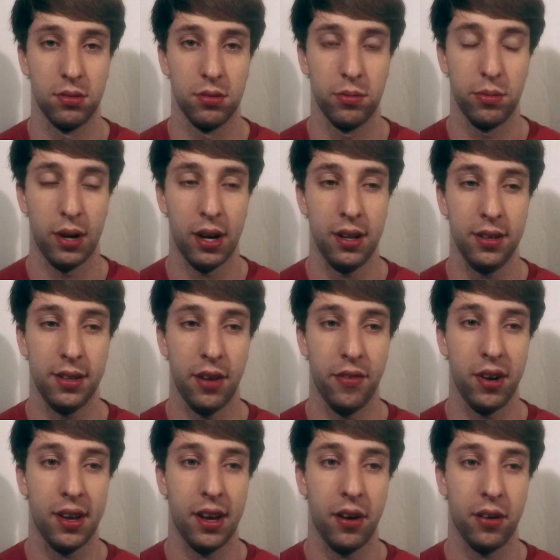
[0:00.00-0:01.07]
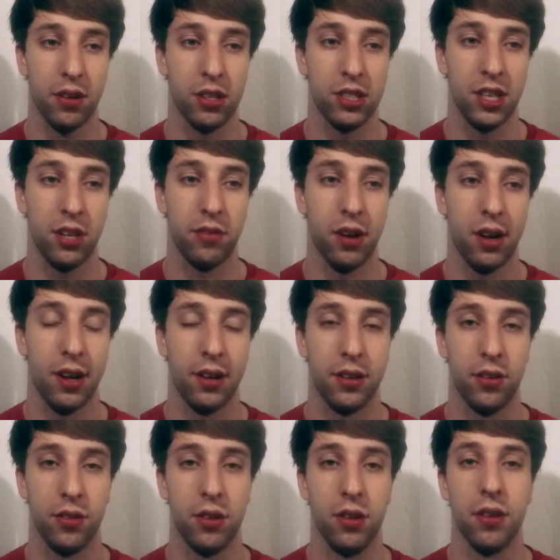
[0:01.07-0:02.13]
Why does every character she runs
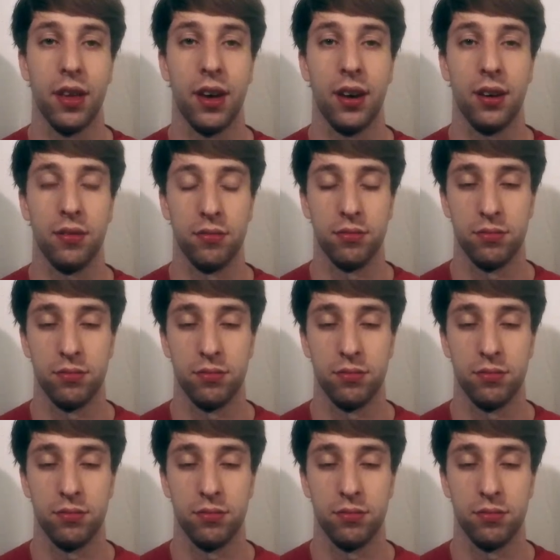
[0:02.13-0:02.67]
into do that?